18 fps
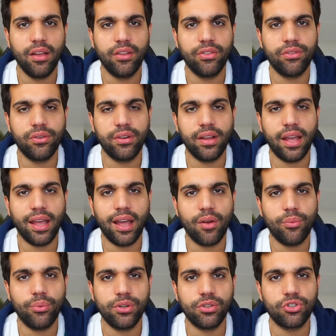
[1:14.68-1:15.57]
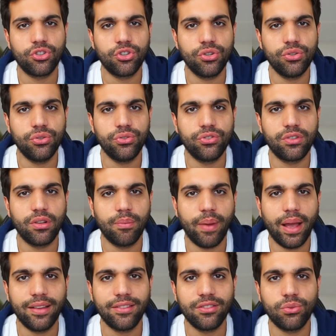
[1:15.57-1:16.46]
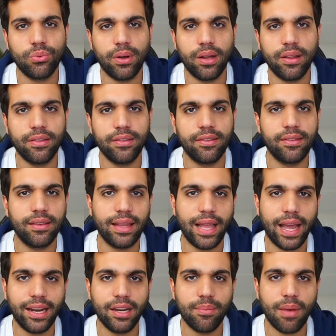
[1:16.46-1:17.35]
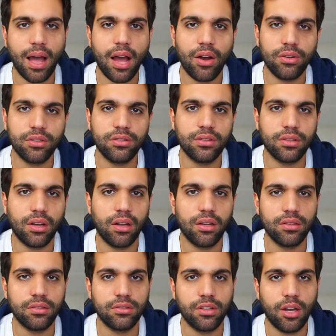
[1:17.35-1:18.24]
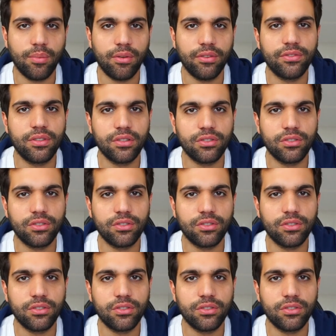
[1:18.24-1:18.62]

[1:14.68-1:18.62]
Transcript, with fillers: Today I will choose the best ones, lay them out on top of the